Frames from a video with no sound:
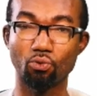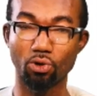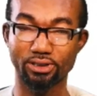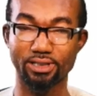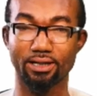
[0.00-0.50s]

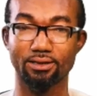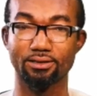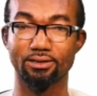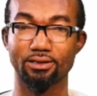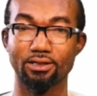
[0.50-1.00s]
water,
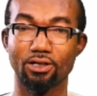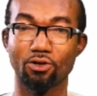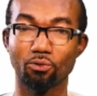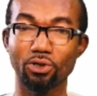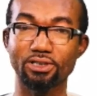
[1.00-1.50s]

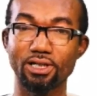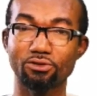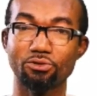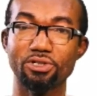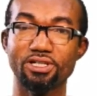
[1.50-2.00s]
water
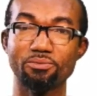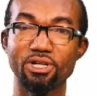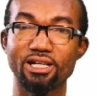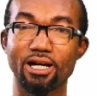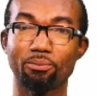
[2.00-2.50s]
too is
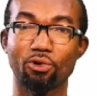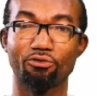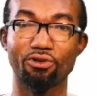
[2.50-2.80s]
made up of